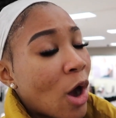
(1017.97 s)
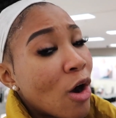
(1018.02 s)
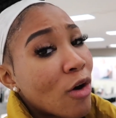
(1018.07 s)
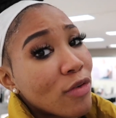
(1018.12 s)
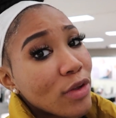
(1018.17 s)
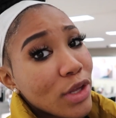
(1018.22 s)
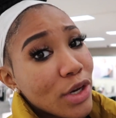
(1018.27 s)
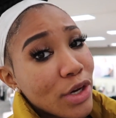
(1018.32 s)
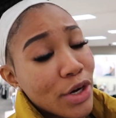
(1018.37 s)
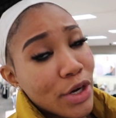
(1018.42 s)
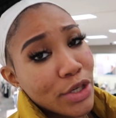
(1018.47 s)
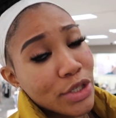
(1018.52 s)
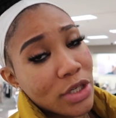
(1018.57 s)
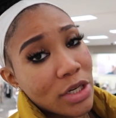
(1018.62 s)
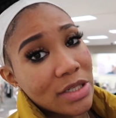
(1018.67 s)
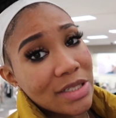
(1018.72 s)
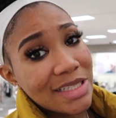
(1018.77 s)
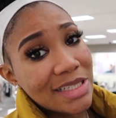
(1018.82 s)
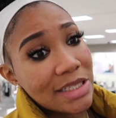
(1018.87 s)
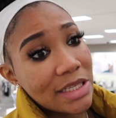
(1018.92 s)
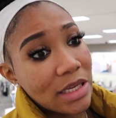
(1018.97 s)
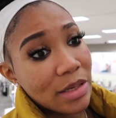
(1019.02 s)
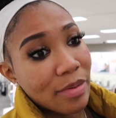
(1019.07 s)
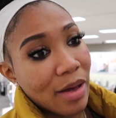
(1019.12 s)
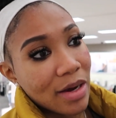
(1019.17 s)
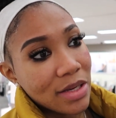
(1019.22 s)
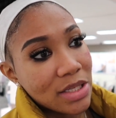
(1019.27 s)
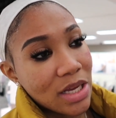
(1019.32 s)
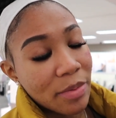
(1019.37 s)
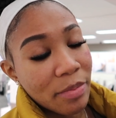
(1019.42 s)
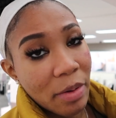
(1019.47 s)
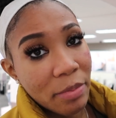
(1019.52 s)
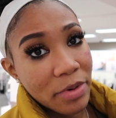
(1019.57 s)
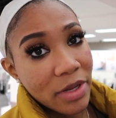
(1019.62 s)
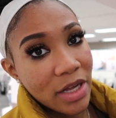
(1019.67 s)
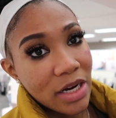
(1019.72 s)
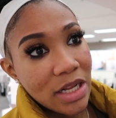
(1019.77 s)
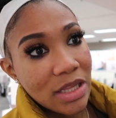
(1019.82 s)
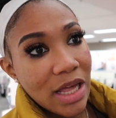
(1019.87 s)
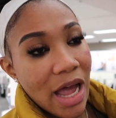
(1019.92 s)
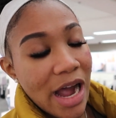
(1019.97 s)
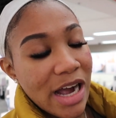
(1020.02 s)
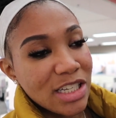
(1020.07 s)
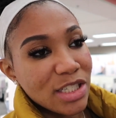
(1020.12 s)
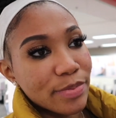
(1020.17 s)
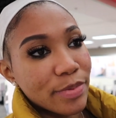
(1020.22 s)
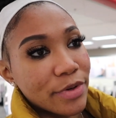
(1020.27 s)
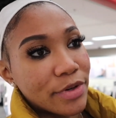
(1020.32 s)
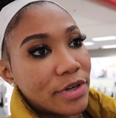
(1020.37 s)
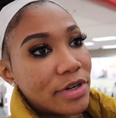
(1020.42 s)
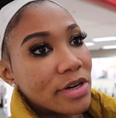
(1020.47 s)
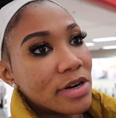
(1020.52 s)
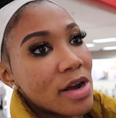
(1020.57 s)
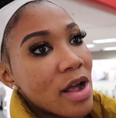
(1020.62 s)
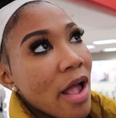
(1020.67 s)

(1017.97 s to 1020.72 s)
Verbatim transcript: hopefully the girls aren't asleep by the time I'm done at the hospital.